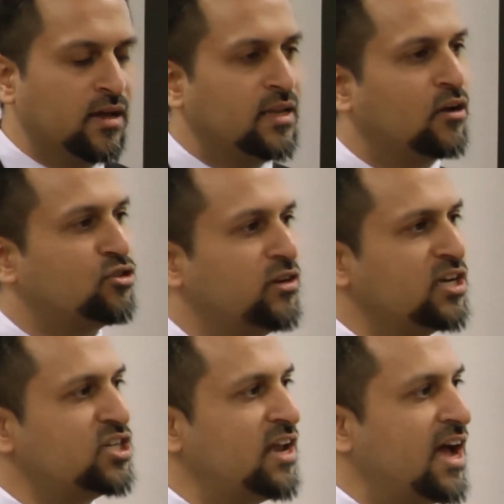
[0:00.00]
Now
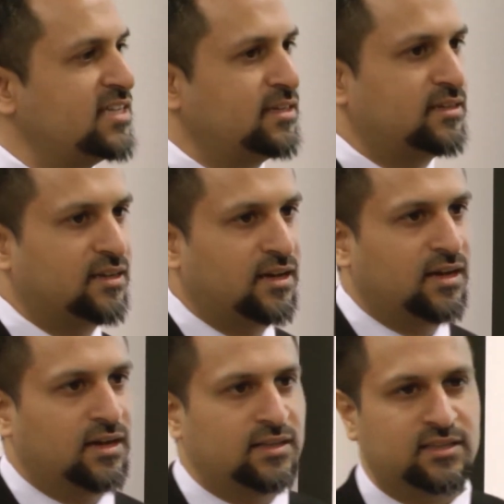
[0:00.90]
tradition has it
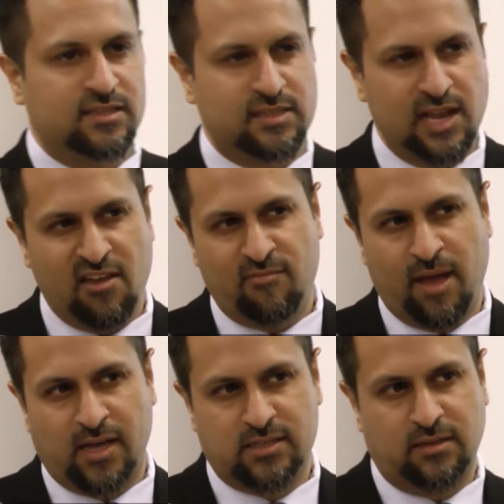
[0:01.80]
that the slave
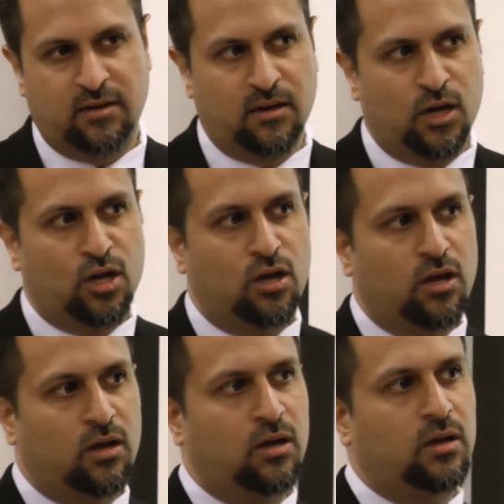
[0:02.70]
master
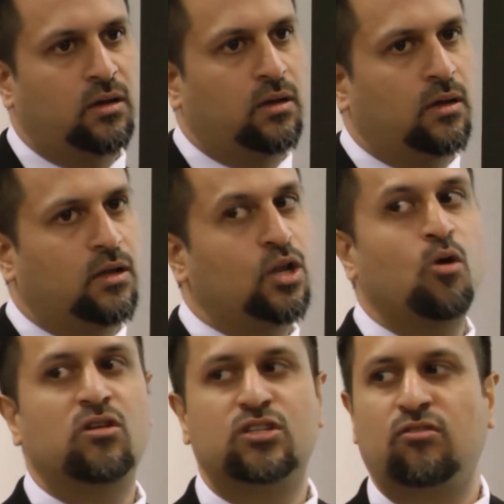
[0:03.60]

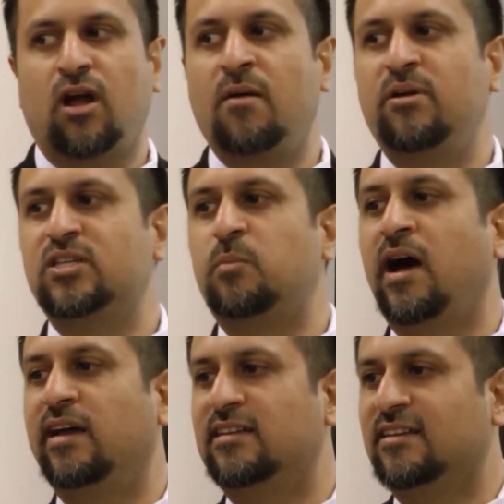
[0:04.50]
noticed Rabia's
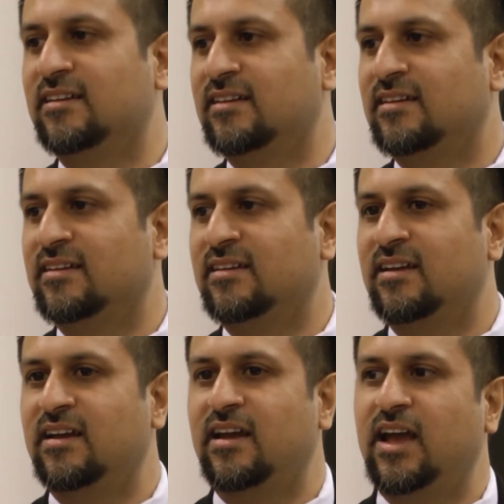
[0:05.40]
piety.
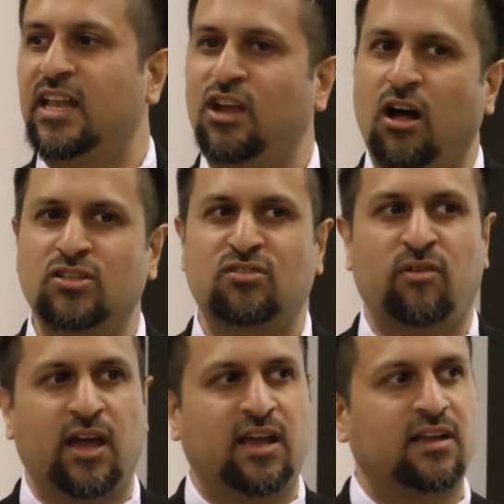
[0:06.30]
And he also
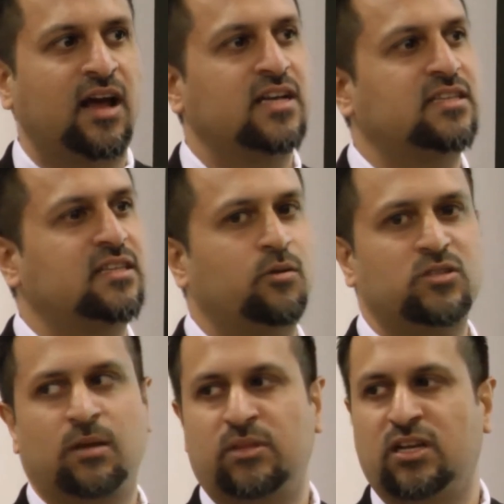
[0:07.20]
recognized that there
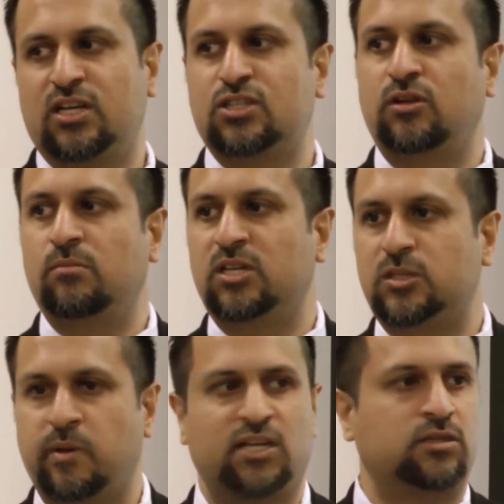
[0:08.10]
was something extremely
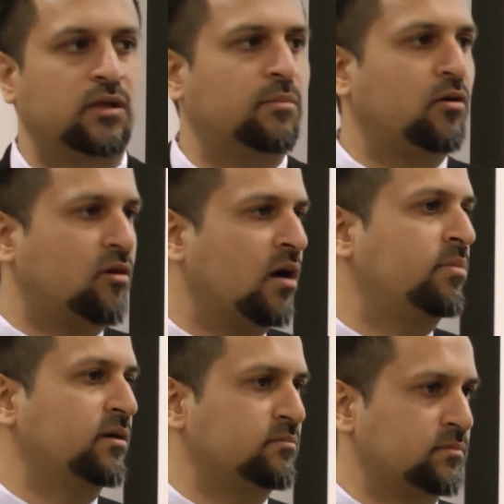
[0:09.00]
special about
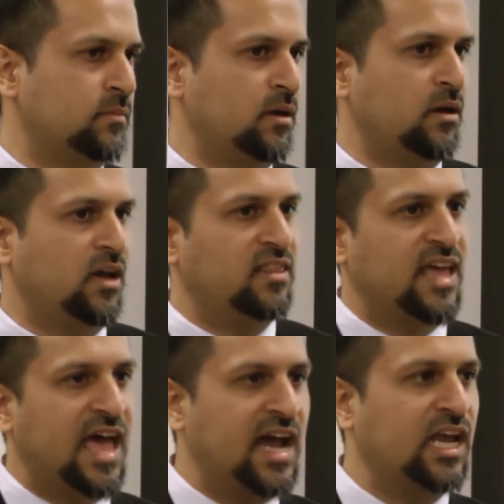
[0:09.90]
Rabia. In
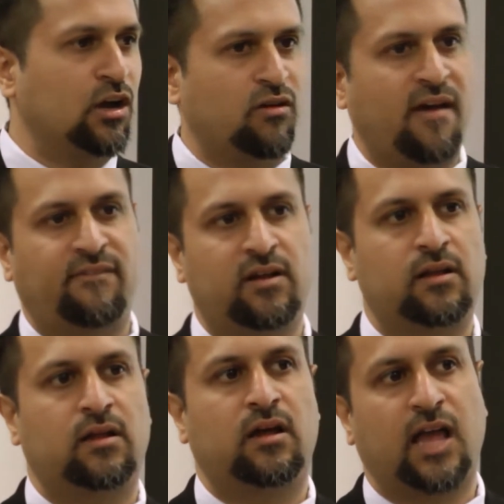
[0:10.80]
the
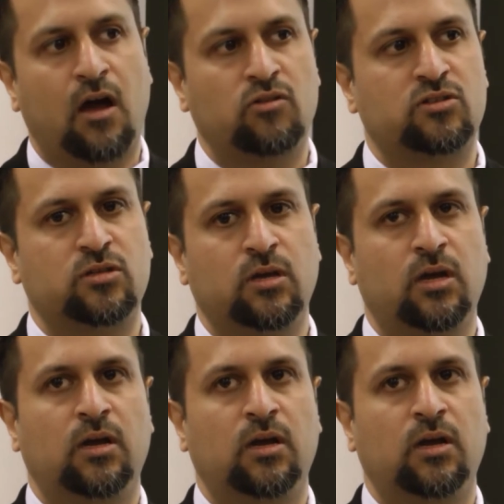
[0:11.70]
hagiographical accounts,